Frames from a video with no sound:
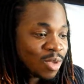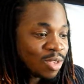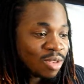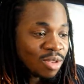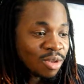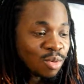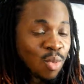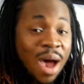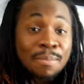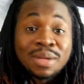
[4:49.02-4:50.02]
your
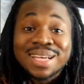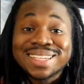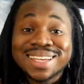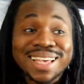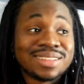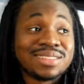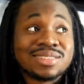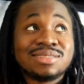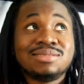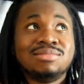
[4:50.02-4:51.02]
white blood,
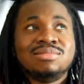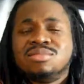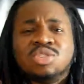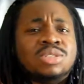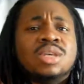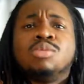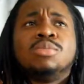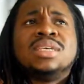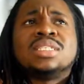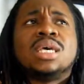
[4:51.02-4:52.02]
your
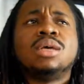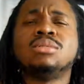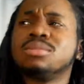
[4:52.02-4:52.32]
WBC.